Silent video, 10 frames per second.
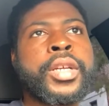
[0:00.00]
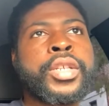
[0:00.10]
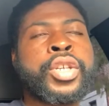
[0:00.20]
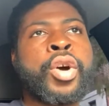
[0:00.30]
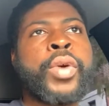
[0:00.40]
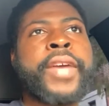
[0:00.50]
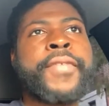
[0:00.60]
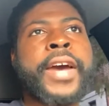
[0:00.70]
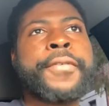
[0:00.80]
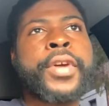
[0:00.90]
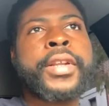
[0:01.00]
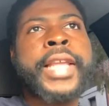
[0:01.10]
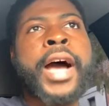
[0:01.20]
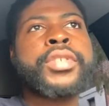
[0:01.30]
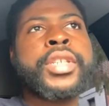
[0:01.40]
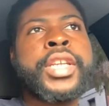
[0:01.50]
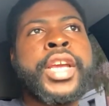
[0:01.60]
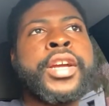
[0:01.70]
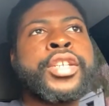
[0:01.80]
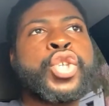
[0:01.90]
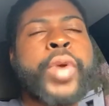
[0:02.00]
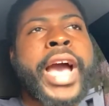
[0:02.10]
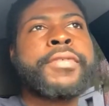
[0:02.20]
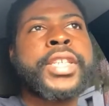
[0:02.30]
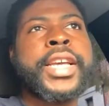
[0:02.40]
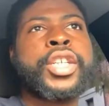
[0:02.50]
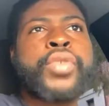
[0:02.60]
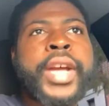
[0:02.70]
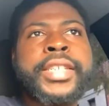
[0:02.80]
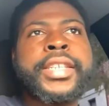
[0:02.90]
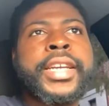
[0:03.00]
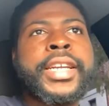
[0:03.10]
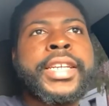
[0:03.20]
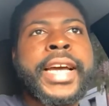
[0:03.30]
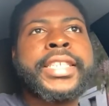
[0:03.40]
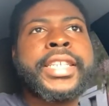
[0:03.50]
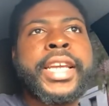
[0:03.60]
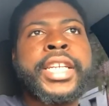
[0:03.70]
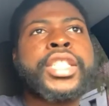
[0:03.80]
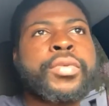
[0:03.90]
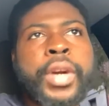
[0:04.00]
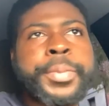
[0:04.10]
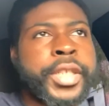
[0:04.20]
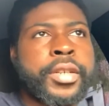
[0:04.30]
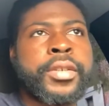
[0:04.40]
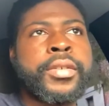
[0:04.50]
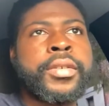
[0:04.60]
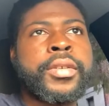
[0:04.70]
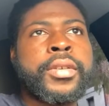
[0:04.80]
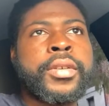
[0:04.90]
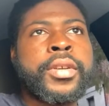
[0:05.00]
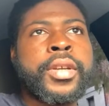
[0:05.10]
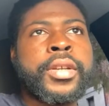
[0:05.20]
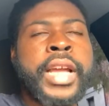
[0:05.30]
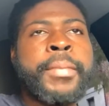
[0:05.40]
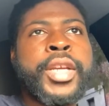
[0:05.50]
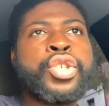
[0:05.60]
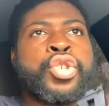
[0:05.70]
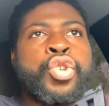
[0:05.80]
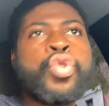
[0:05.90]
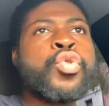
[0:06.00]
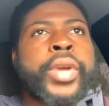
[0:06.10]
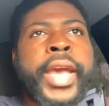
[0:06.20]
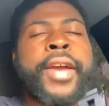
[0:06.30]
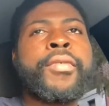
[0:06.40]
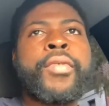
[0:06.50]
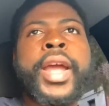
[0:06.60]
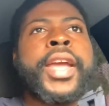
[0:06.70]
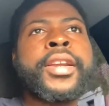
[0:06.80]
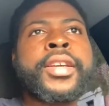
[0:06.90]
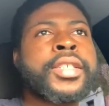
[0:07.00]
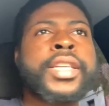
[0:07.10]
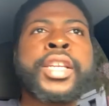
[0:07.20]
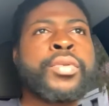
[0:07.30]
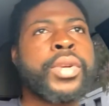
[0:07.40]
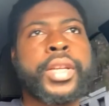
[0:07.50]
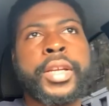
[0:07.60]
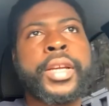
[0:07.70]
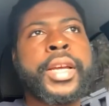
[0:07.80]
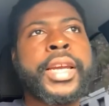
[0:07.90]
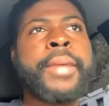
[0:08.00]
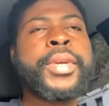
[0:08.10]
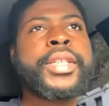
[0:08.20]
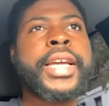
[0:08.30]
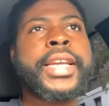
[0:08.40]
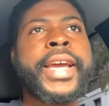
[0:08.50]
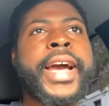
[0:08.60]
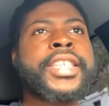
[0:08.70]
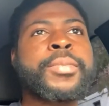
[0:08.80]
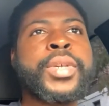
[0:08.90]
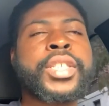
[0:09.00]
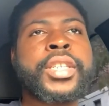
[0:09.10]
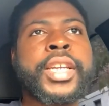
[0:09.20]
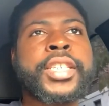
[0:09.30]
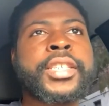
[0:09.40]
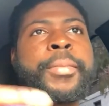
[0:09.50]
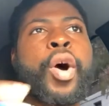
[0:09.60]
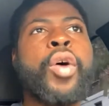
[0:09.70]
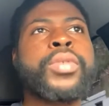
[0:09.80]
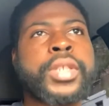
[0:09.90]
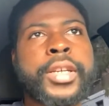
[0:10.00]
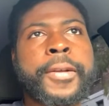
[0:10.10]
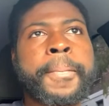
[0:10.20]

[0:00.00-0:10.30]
So if after a thousand years you have to get translated, that's an interruption. That means you can't reign continually. That means that there has to be there's some halt.